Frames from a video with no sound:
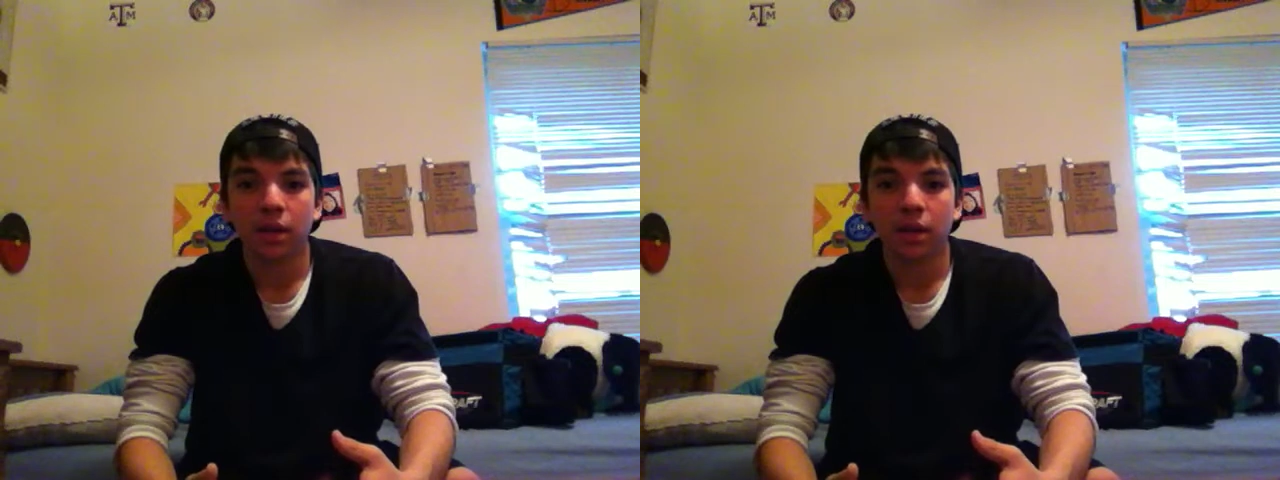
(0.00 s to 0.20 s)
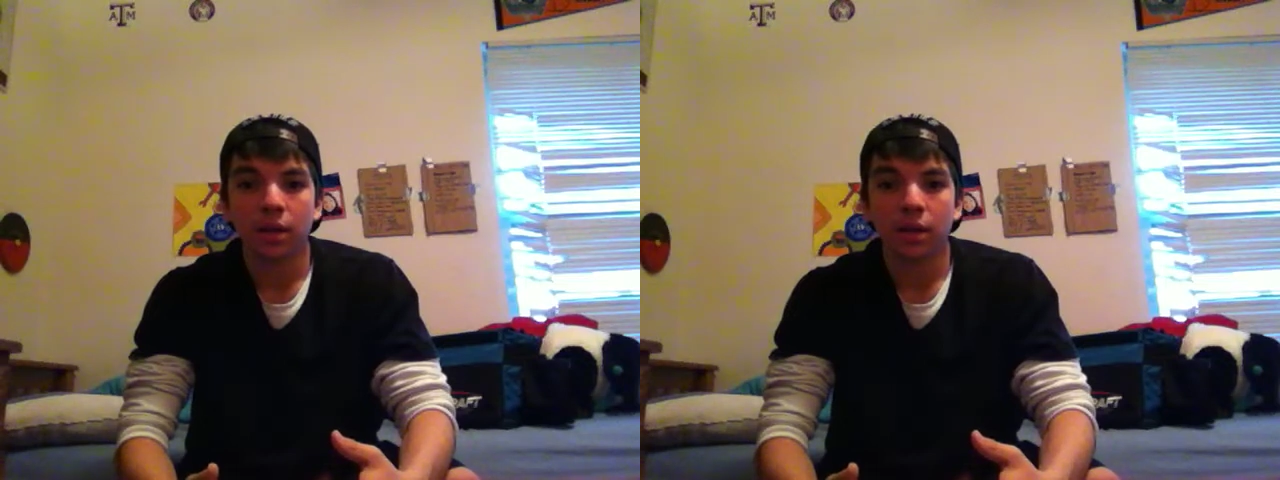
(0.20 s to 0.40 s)

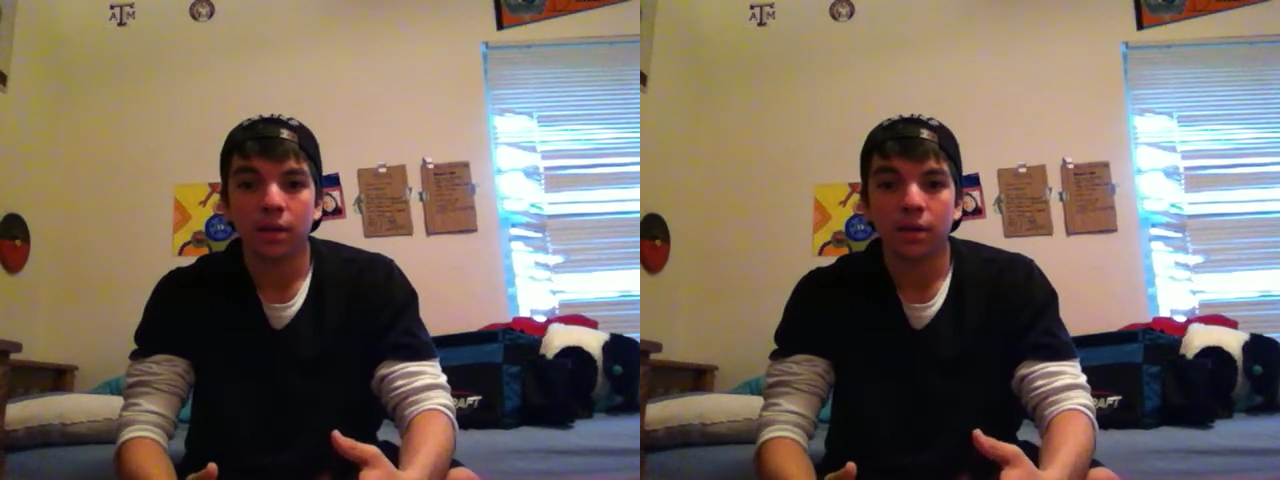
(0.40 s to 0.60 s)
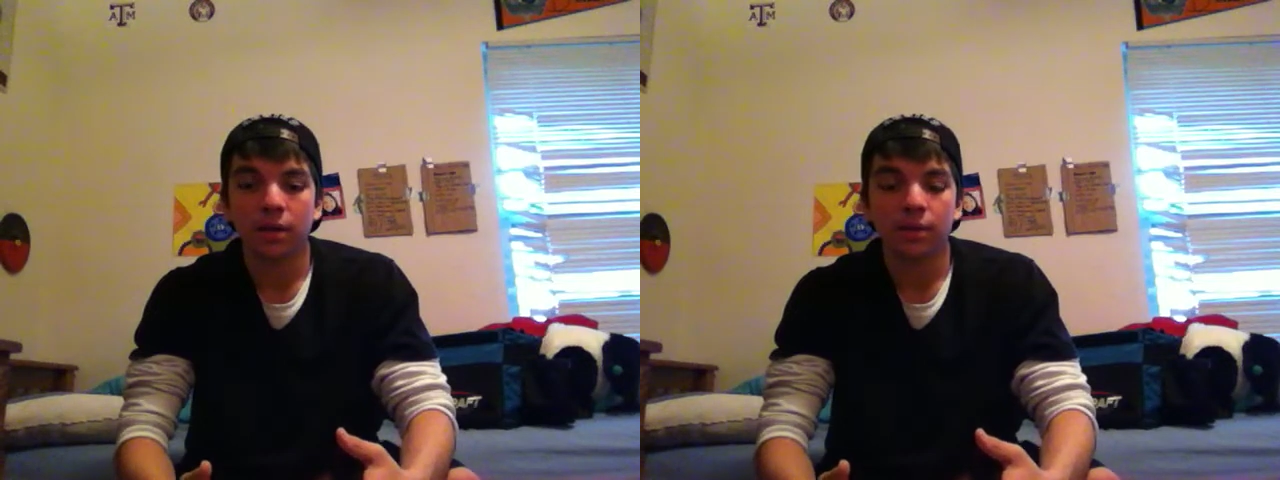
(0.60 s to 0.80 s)

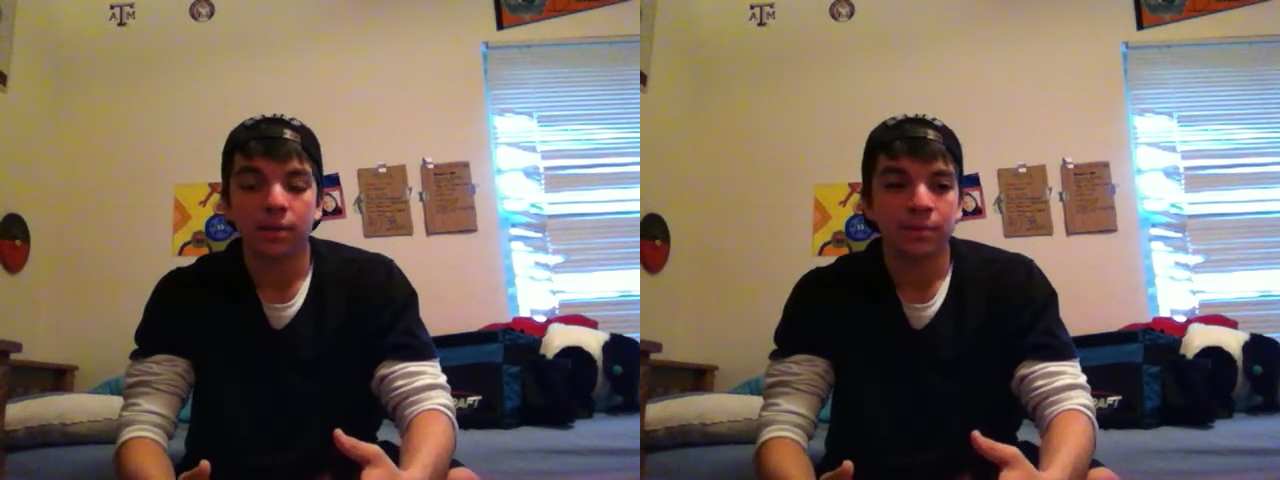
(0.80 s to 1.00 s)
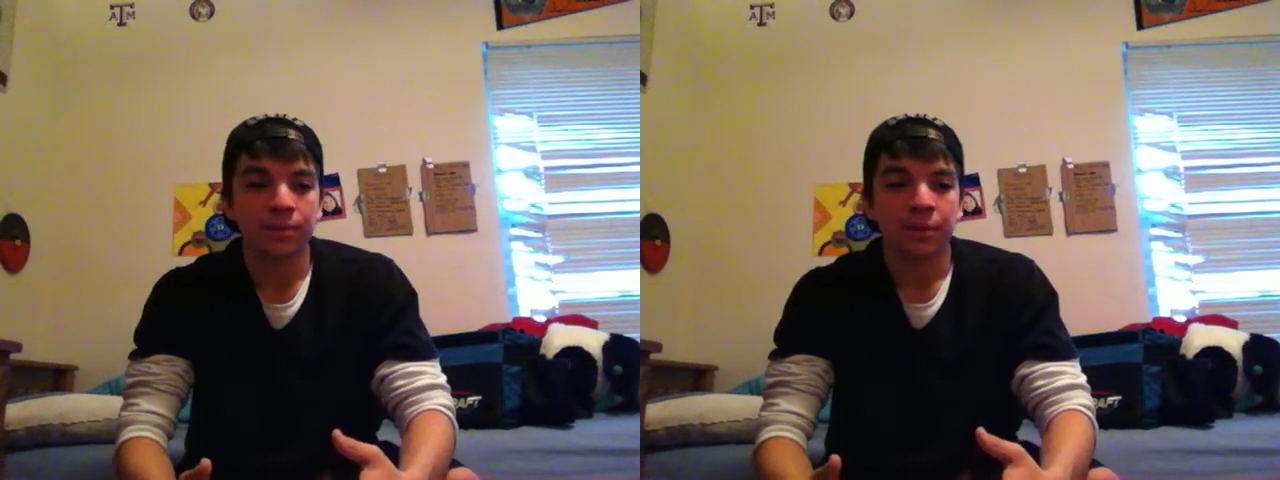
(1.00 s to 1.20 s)
then
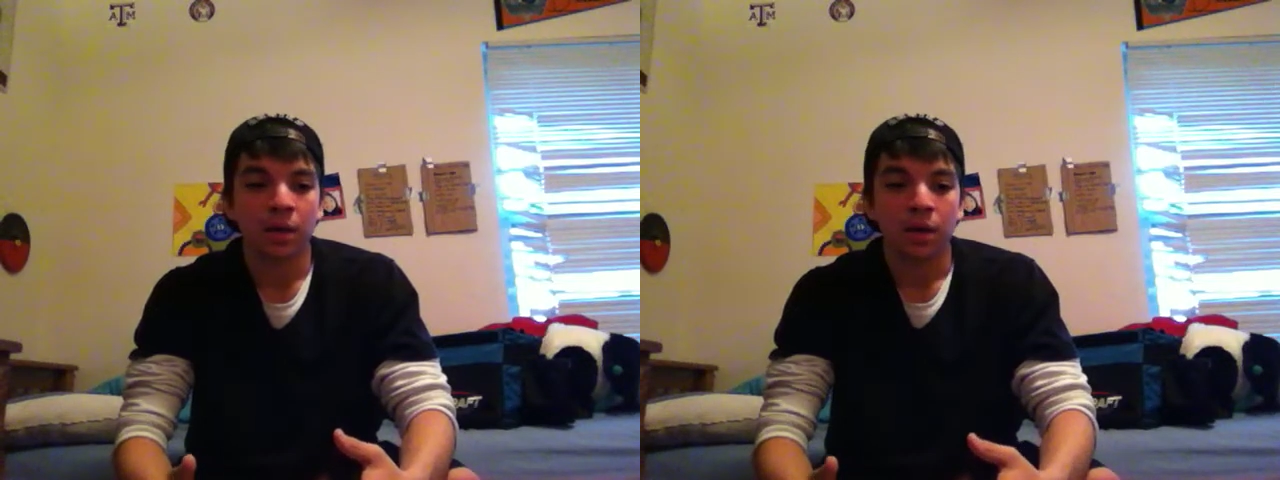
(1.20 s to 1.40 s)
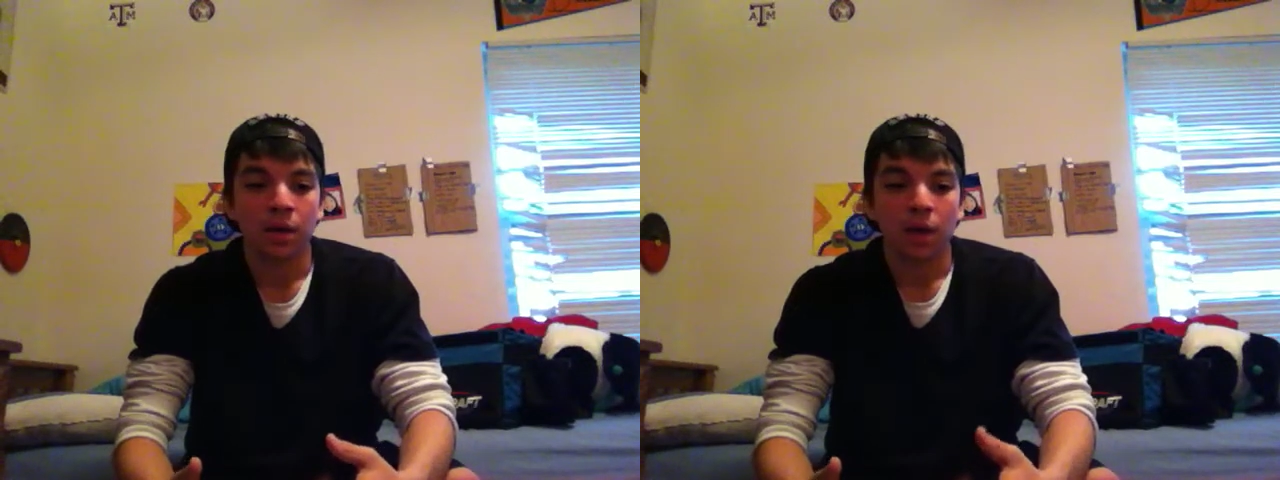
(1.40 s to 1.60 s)

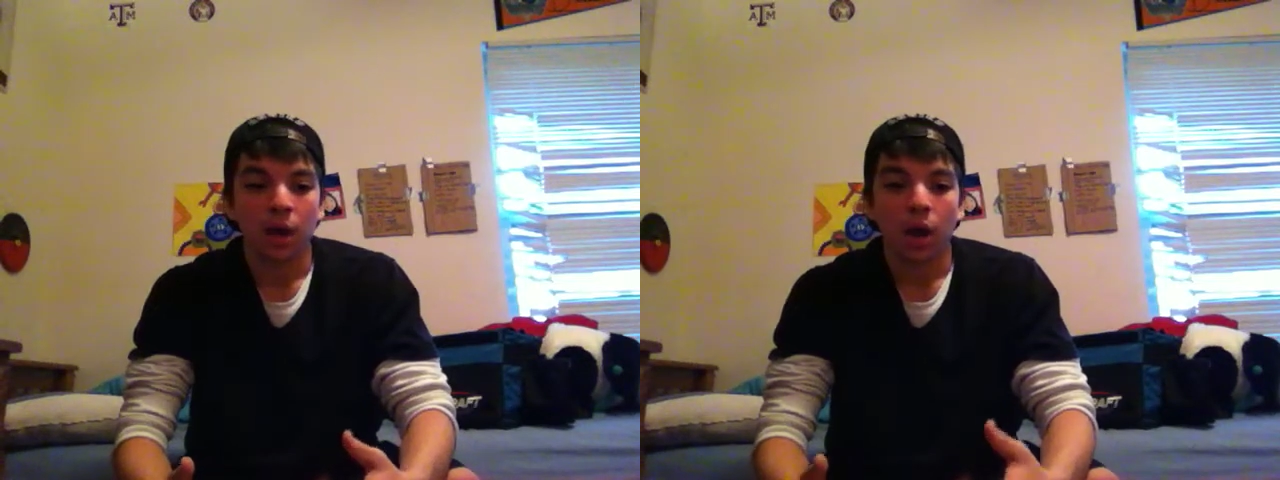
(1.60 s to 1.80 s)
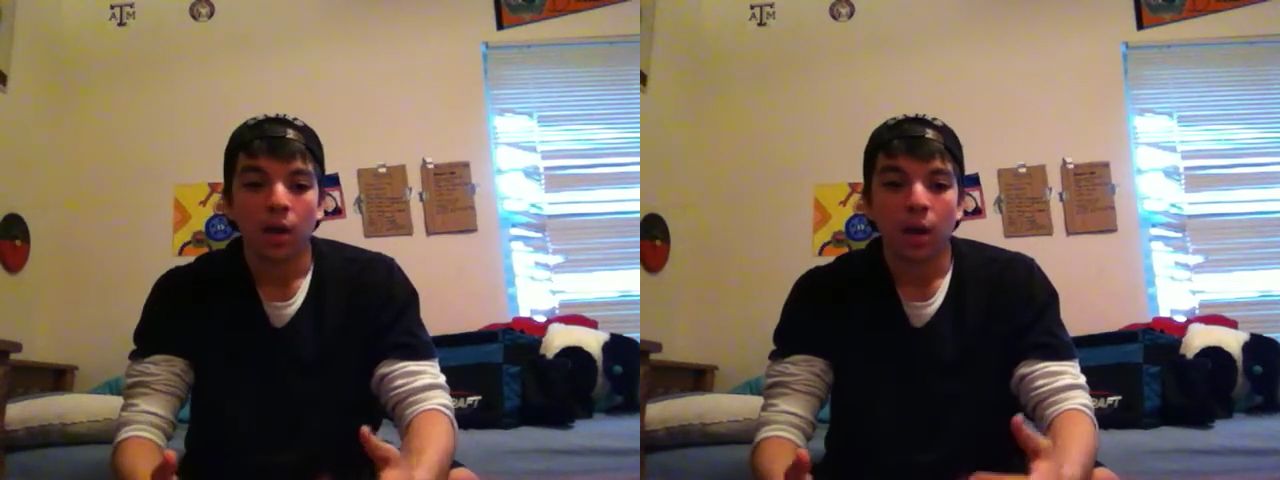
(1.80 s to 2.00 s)

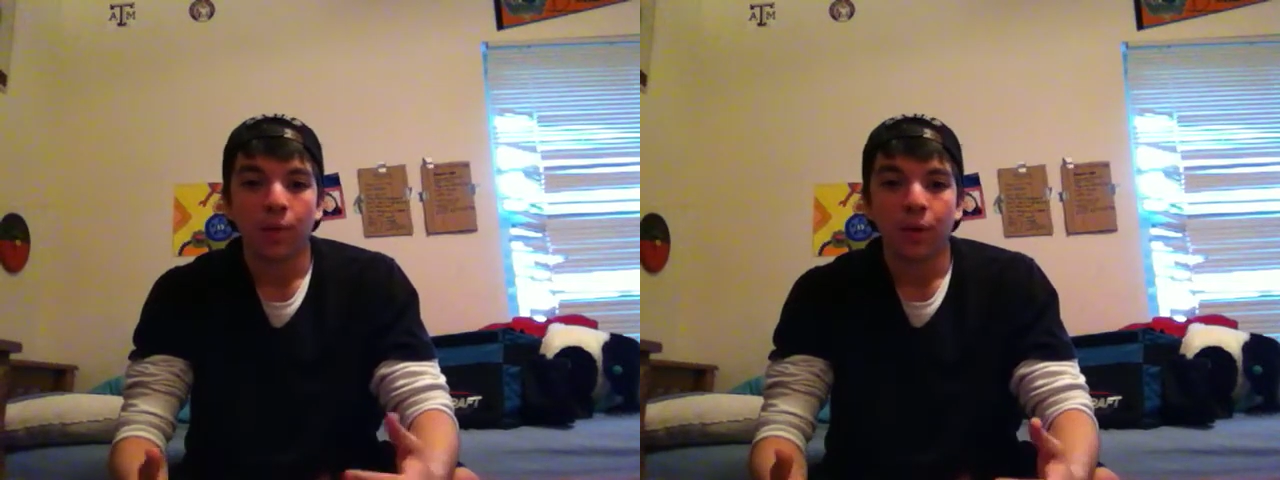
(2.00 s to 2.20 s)
I'll